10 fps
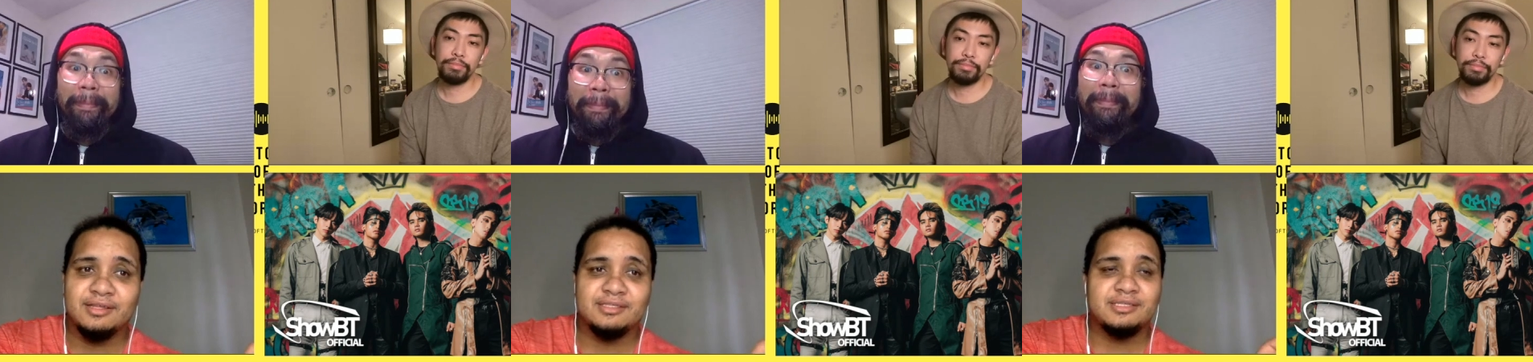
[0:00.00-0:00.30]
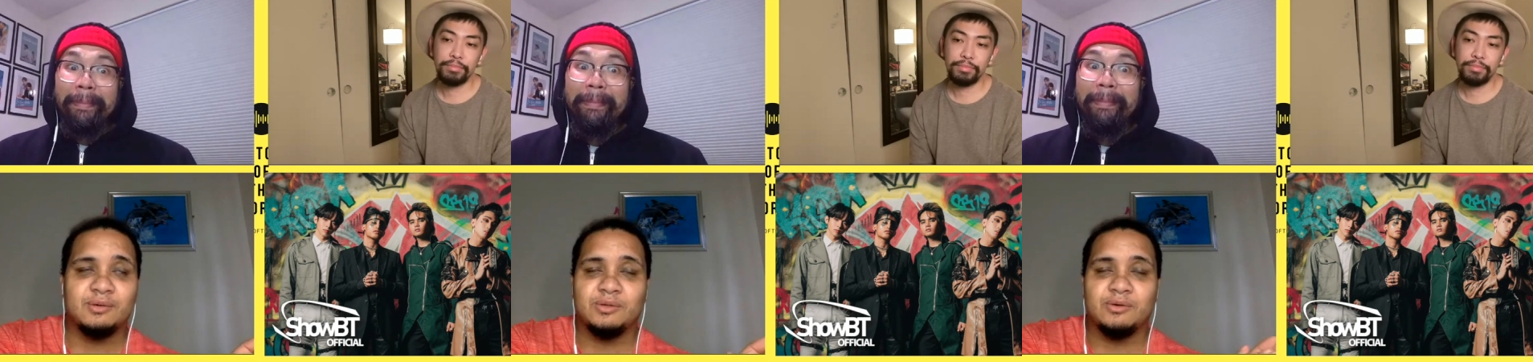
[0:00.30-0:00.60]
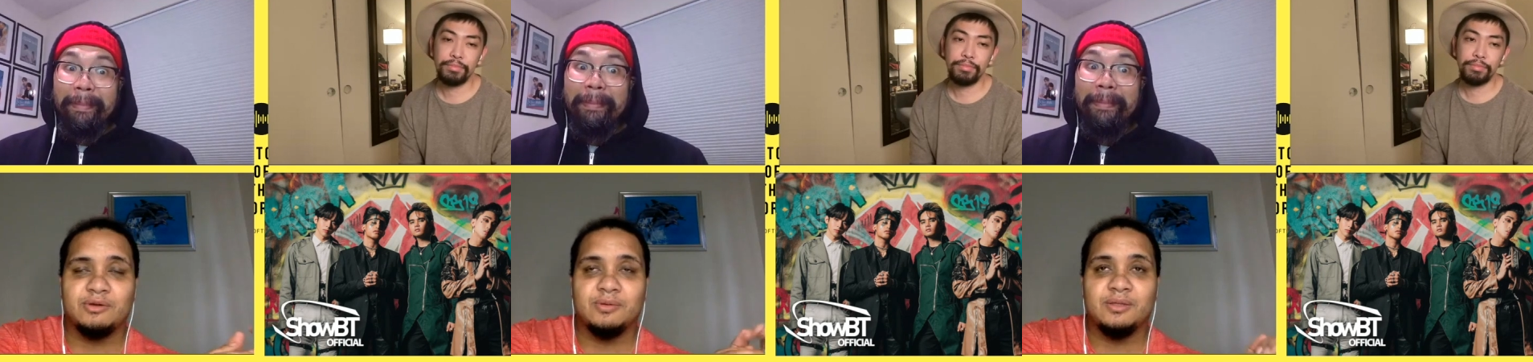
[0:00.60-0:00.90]
Speaker 1: It's so
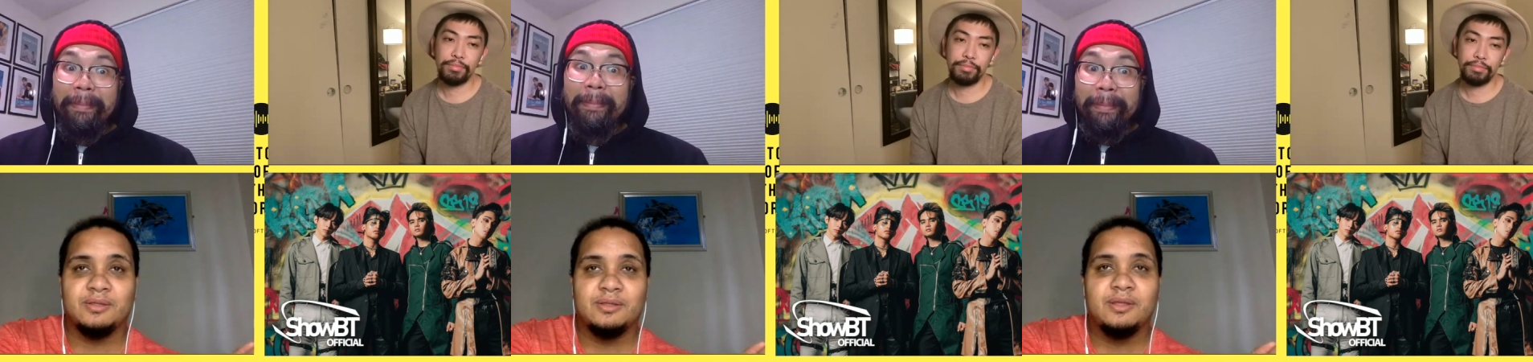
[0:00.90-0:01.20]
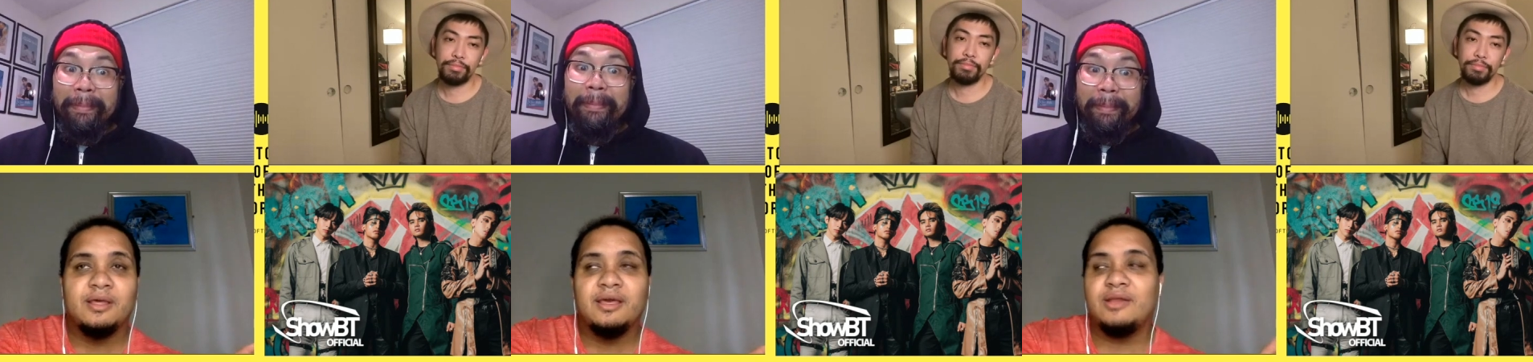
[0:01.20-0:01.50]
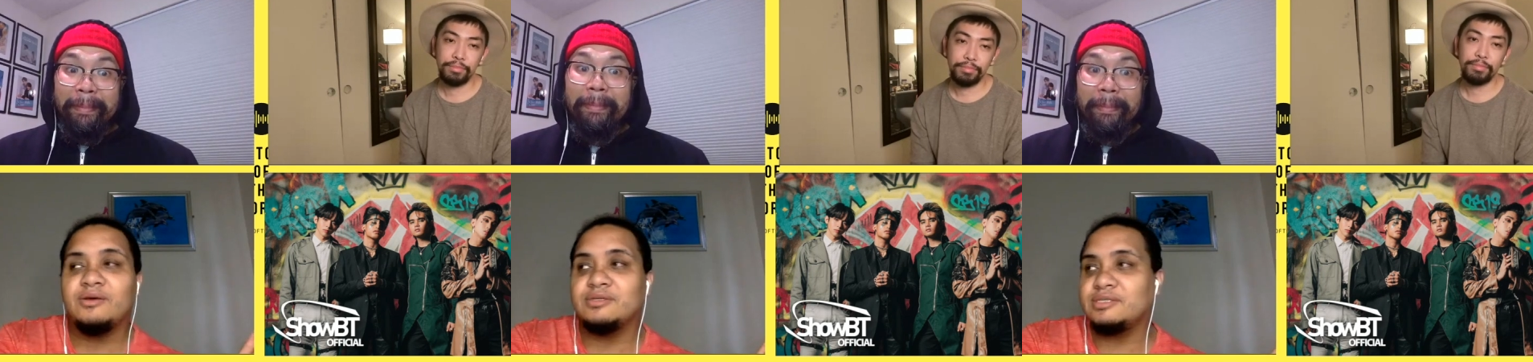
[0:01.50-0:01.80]
adorable.
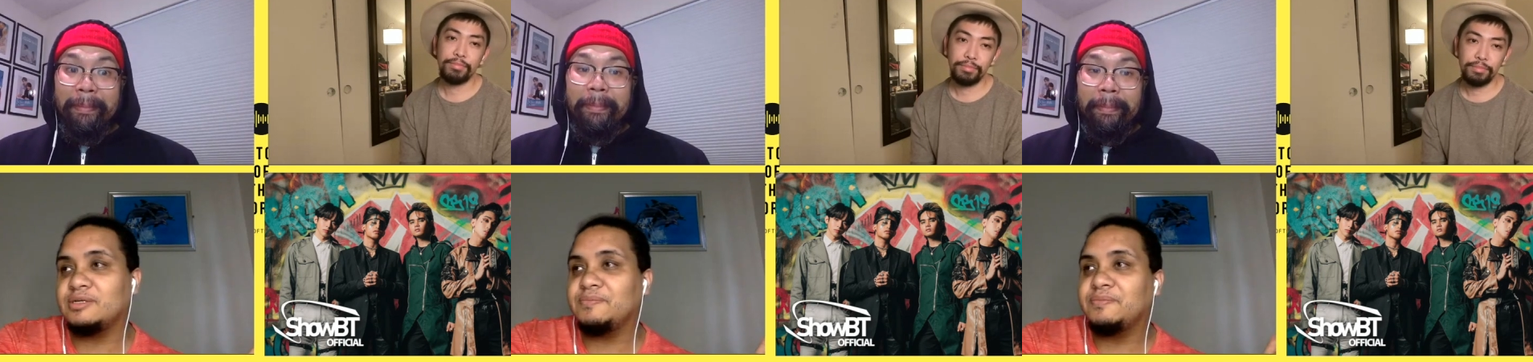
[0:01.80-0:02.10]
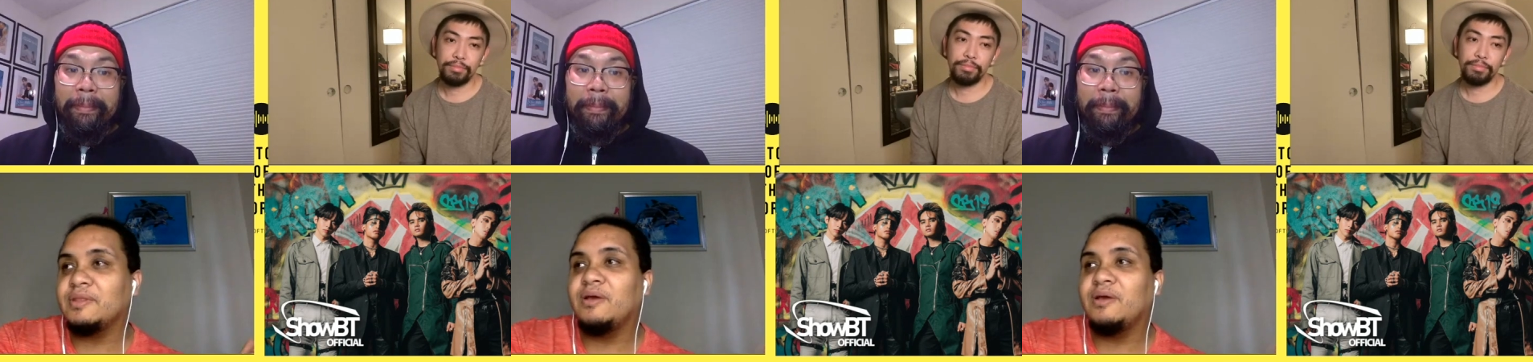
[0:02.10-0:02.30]
And also,